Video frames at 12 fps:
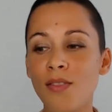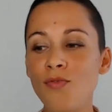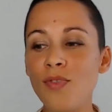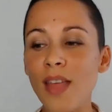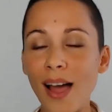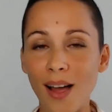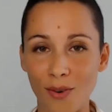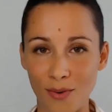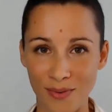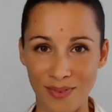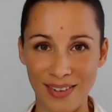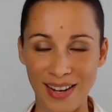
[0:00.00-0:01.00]

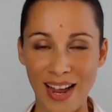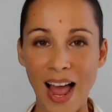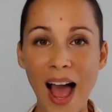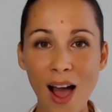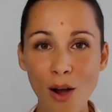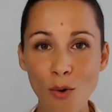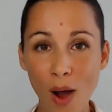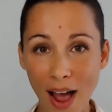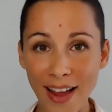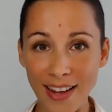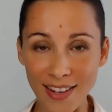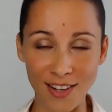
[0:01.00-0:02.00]
Now, how
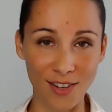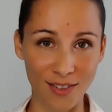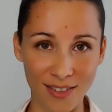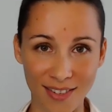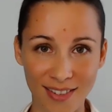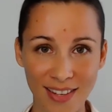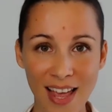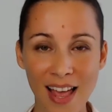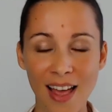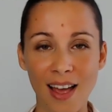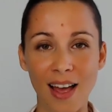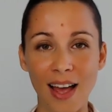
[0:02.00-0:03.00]
I healed.
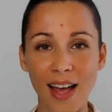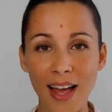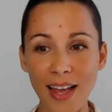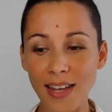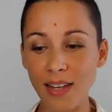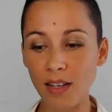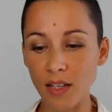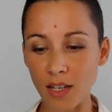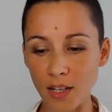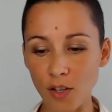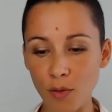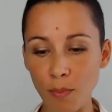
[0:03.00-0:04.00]
I
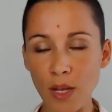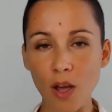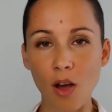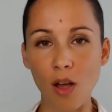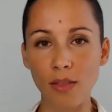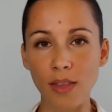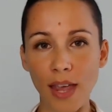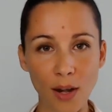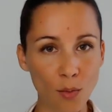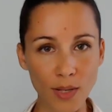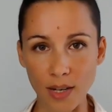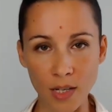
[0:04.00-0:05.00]
healed beyond
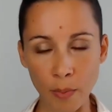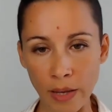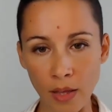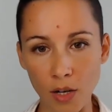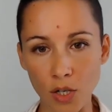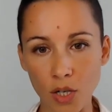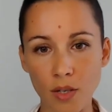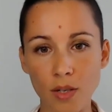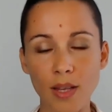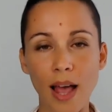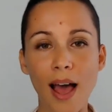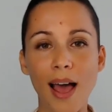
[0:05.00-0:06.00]
anyone's
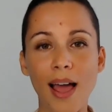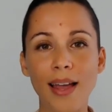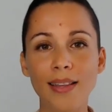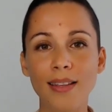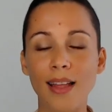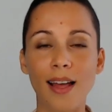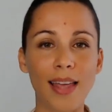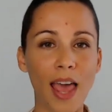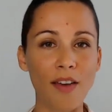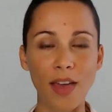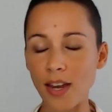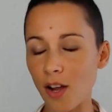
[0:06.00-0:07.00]
expectations. I did not
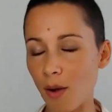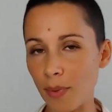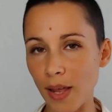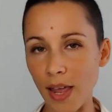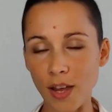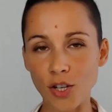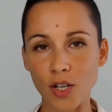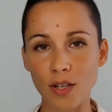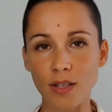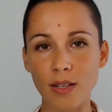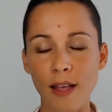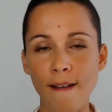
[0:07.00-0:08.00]
have any
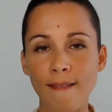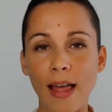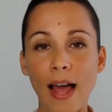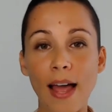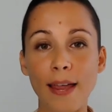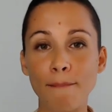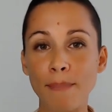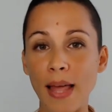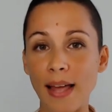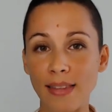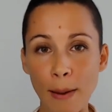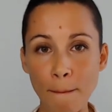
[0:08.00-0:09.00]
complications. I am
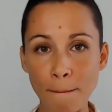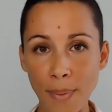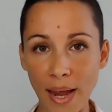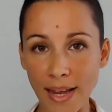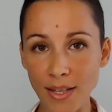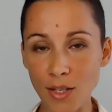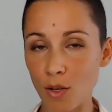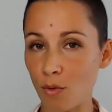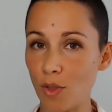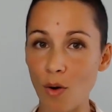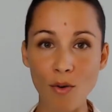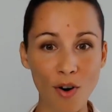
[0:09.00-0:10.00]
not in pain,
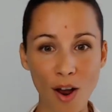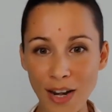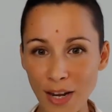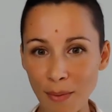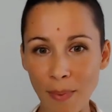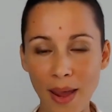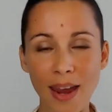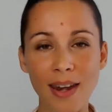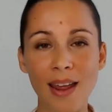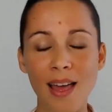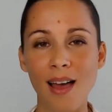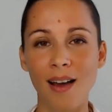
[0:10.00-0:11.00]
so no chronic
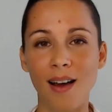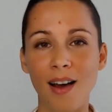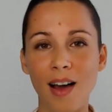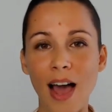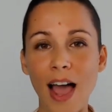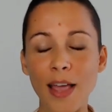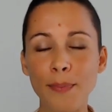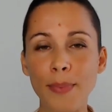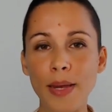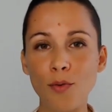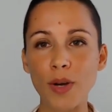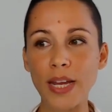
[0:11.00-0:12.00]
pain. I've been